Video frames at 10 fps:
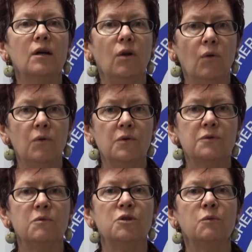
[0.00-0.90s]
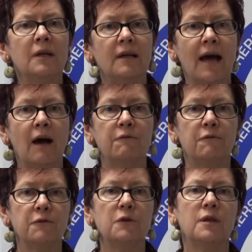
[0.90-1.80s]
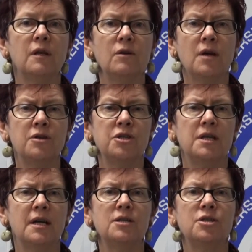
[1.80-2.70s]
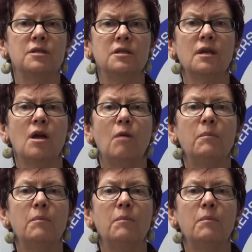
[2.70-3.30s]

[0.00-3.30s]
a clause which will allow for further negotiations